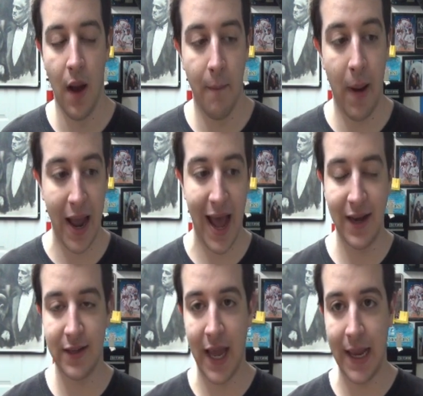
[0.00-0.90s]
my
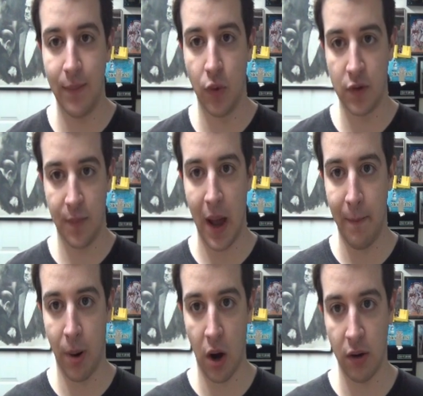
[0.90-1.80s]
end game was
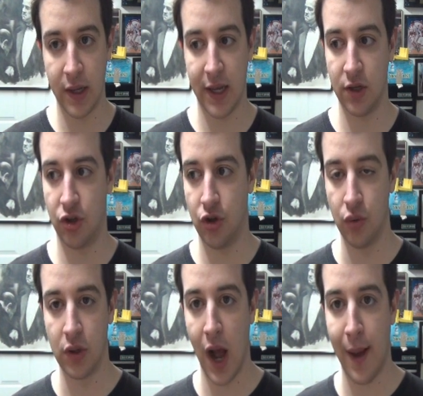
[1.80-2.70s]
about burning and
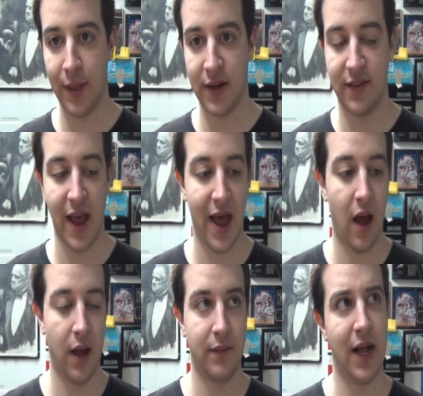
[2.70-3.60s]
Toon Goblin
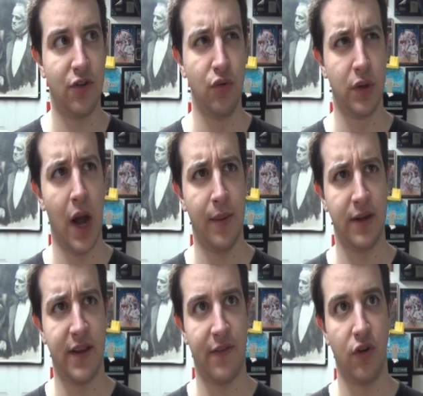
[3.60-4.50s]
attack, not Toon
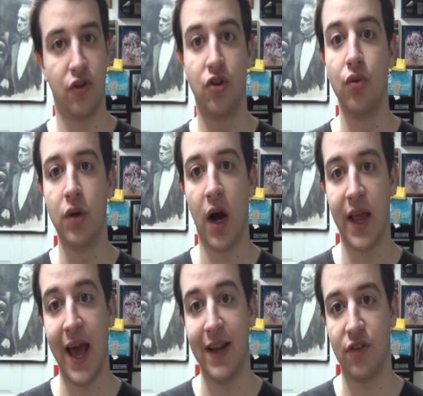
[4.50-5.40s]
Goblin attack force, Toon
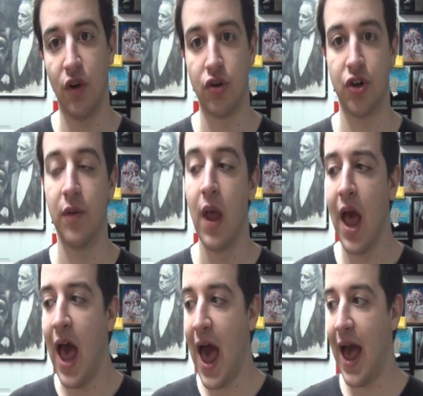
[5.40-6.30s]
Cannon Soldier,
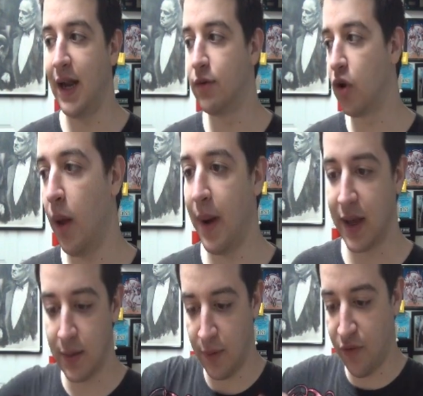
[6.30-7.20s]
and it was about
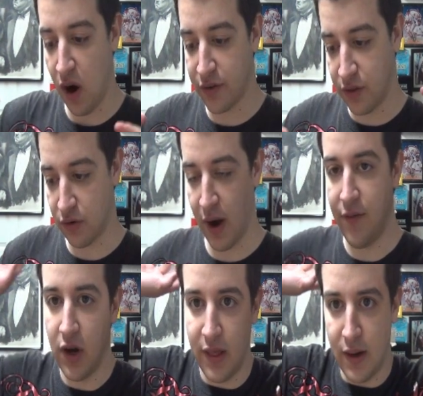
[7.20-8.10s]
getting my frogs in the
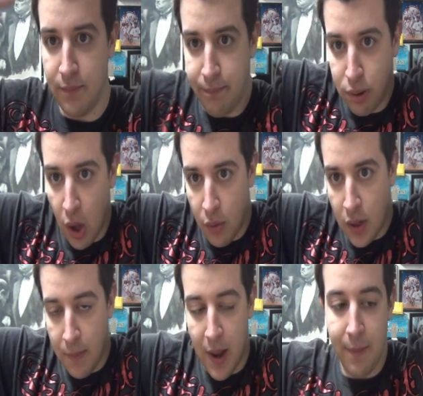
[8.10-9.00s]
graveyard and then blowing
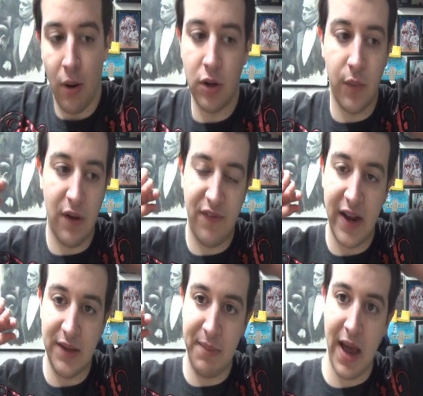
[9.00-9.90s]
up my opponent while
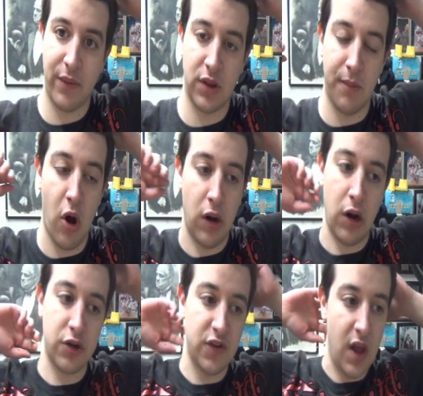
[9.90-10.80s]
fighting back with the
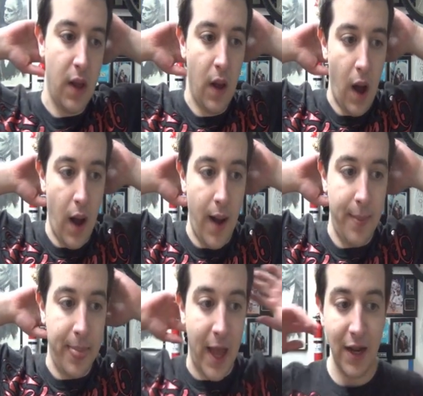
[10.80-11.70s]
Monarchs.
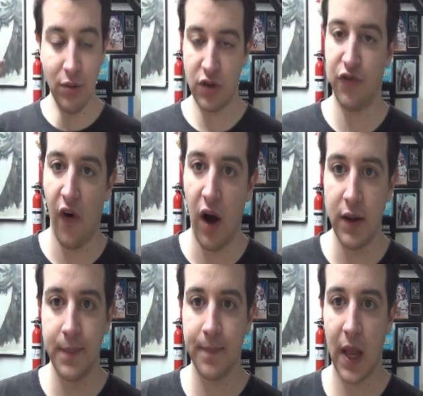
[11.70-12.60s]
And it was
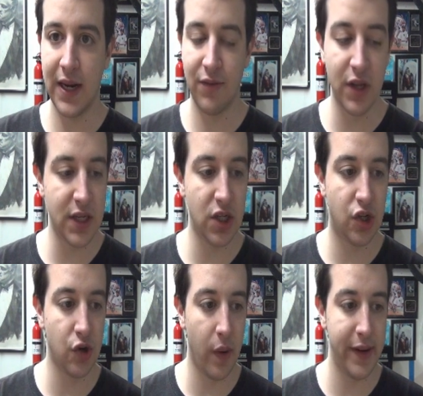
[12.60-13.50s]
fun, and I really
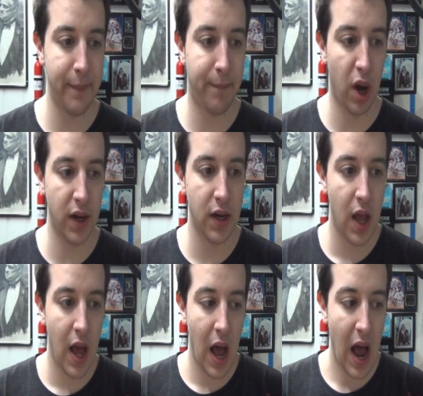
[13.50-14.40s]
enjoyed it, but
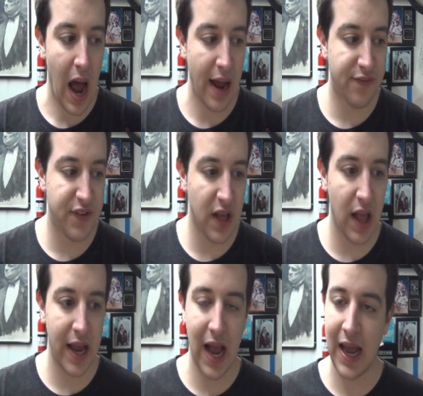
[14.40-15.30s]
I feel
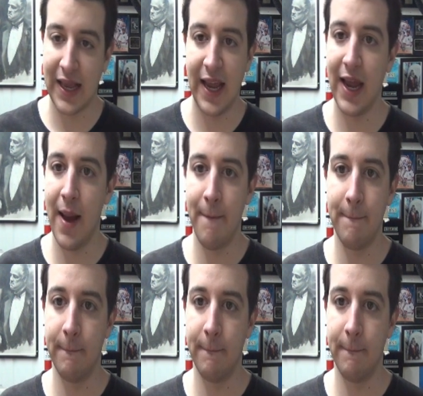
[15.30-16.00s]
like I can't